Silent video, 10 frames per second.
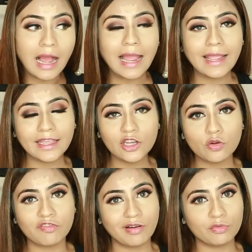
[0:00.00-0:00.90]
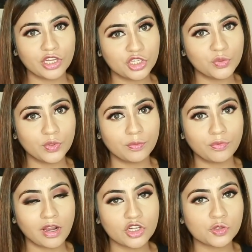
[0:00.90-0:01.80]
I can do foundation with a
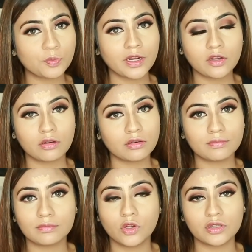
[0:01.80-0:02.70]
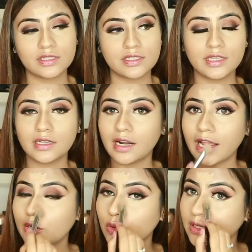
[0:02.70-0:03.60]
brush but not concealer.
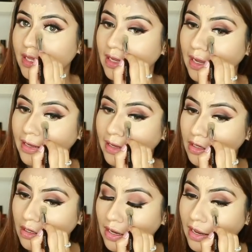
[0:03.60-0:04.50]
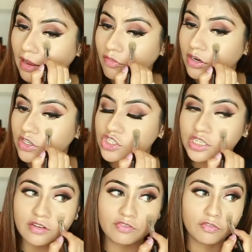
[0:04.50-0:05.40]
I don't think I can ever
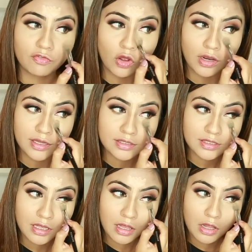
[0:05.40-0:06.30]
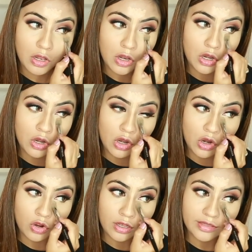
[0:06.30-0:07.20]
achieve the flawless
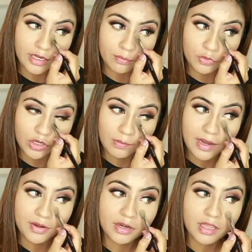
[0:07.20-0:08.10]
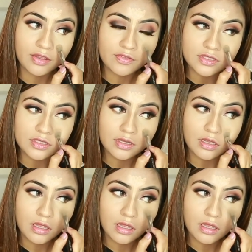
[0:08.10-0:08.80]
look that a Beauty Blender gives